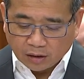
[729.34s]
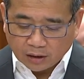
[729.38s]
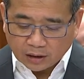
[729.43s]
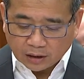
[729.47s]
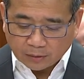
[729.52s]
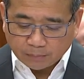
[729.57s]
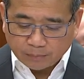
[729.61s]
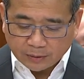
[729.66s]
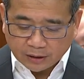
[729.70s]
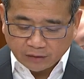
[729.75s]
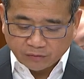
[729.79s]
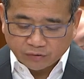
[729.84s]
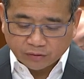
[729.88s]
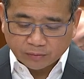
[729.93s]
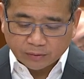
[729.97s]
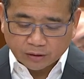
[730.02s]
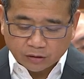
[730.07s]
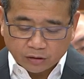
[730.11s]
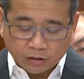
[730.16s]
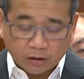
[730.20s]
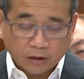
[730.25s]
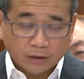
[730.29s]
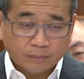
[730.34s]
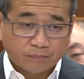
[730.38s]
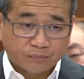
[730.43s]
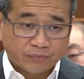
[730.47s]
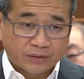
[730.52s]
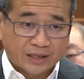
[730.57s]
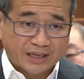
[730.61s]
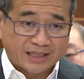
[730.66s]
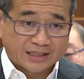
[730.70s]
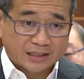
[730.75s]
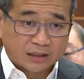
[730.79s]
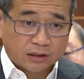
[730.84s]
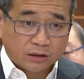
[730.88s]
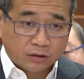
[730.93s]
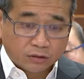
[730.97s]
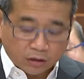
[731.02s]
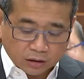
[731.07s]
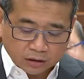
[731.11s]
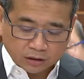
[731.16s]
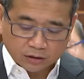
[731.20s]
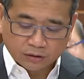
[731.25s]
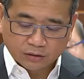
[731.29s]
on appeal from a court that is
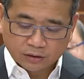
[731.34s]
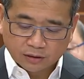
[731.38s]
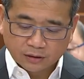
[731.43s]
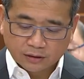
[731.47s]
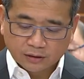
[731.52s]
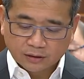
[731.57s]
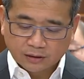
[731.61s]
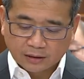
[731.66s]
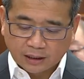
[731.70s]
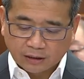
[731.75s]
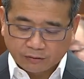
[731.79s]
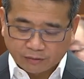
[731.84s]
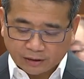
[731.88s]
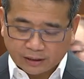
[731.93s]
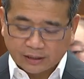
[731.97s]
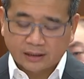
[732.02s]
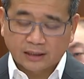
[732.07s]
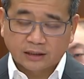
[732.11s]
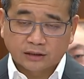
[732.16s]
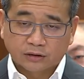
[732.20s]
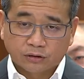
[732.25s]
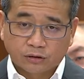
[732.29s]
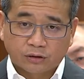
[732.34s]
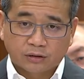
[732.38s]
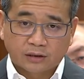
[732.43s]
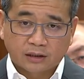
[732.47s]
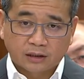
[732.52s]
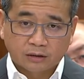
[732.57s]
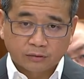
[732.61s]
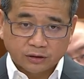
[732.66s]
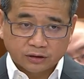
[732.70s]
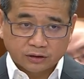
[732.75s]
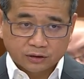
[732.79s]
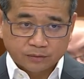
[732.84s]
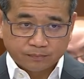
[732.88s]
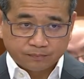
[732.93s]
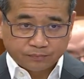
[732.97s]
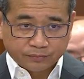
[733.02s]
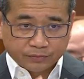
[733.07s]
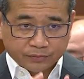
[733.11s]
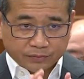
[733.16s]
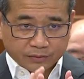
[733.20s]
not a recognized court, in other words,